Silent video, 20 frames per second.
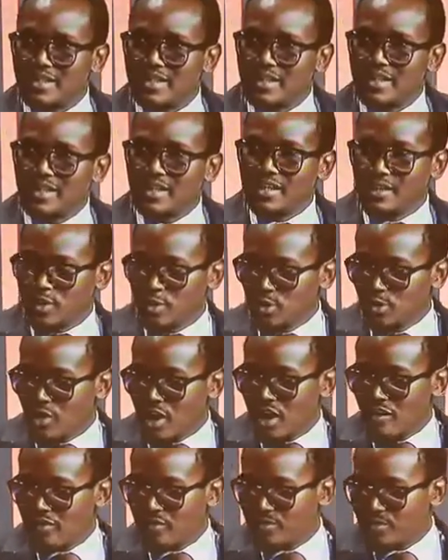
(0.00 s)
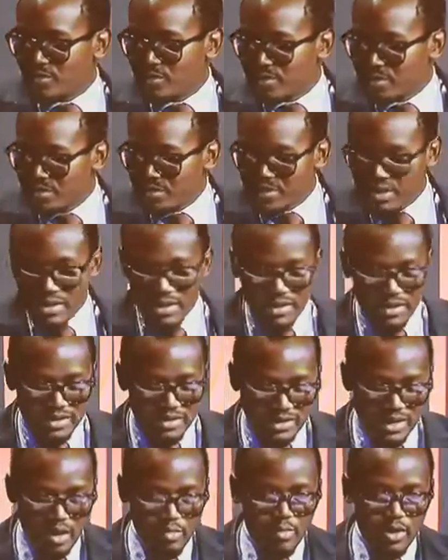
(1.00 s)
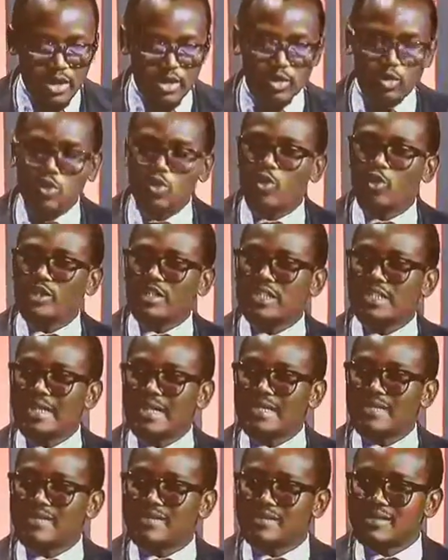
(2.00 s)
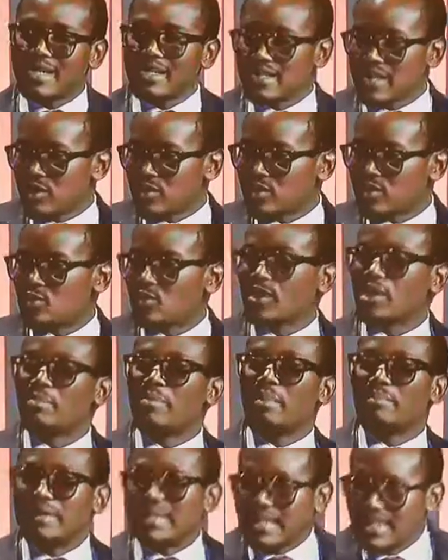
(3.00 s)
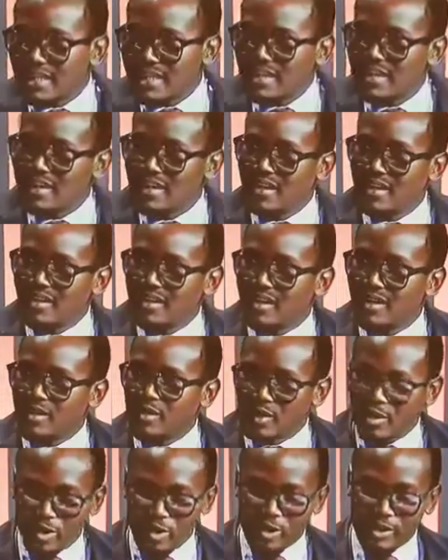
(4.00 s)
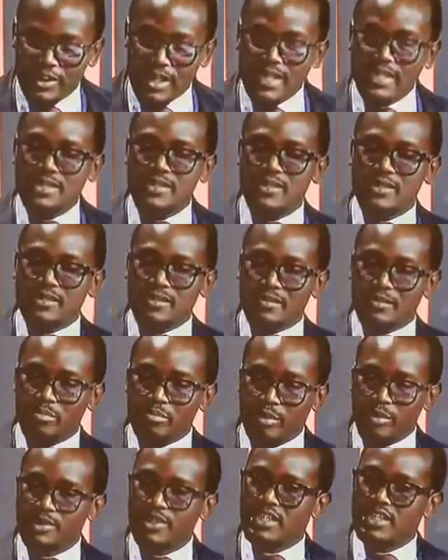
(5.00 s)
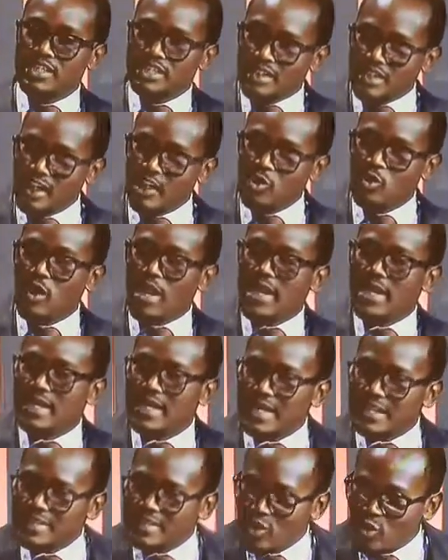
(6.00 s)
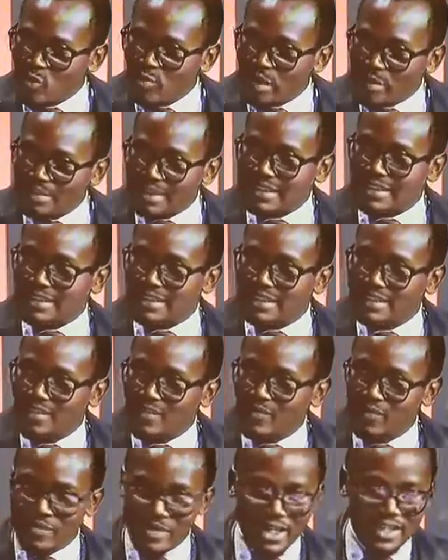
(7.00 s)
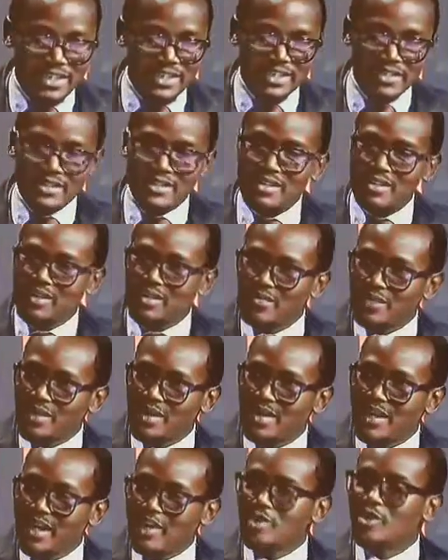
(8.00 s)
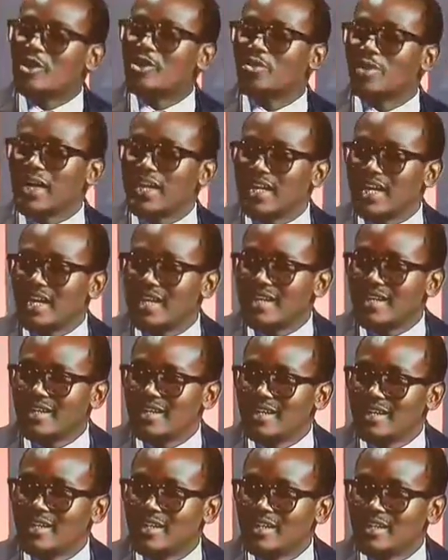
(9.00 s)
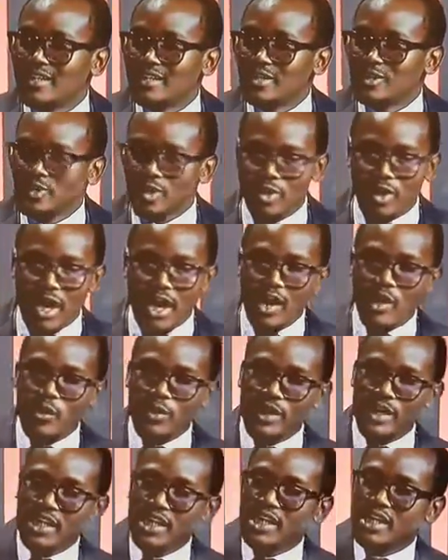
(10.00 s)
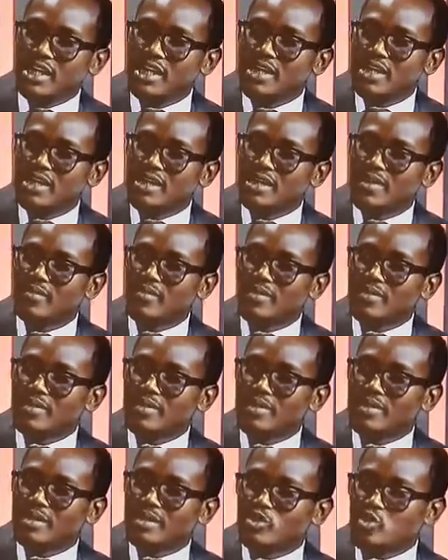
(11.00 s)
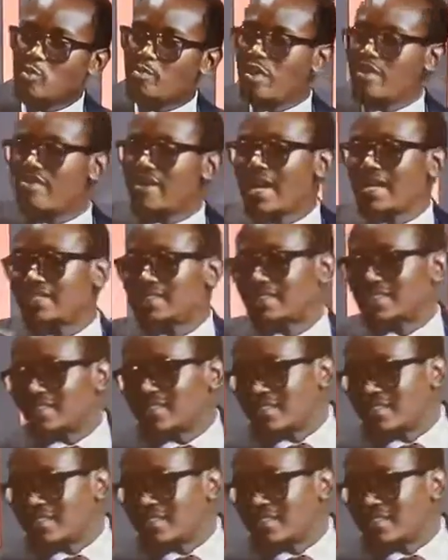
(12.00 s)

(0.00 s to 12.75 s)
you have someone who coordinates the State House with the public. That is both internal and external publics. That is Anthony Waya. So how he supervises